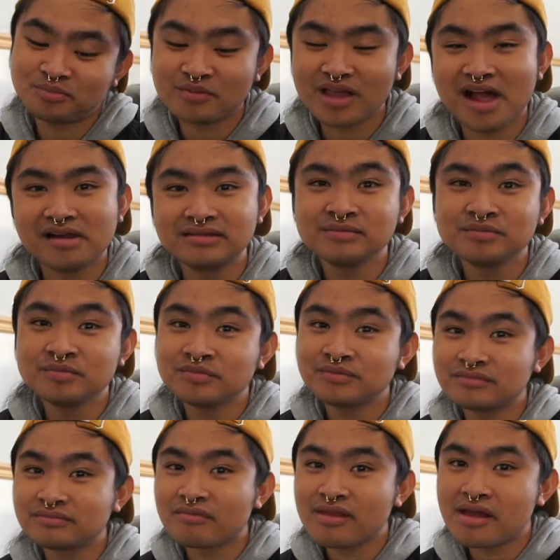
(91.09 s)
Dang, a bitch can
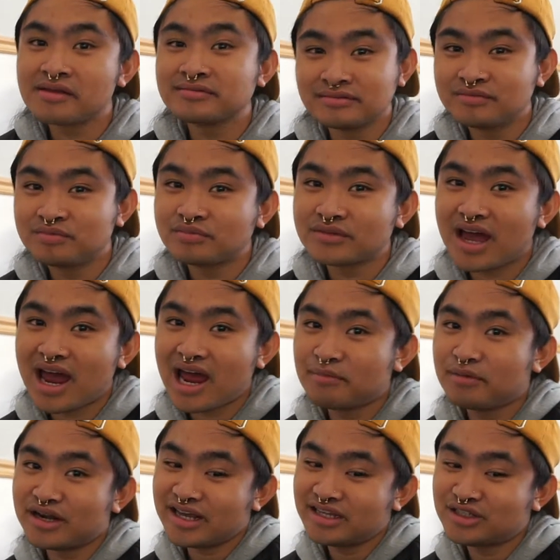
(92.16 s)
sleep.
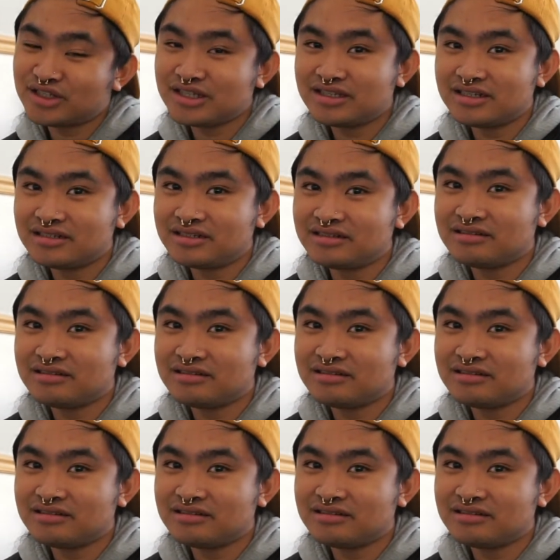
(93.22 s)
Hibernation.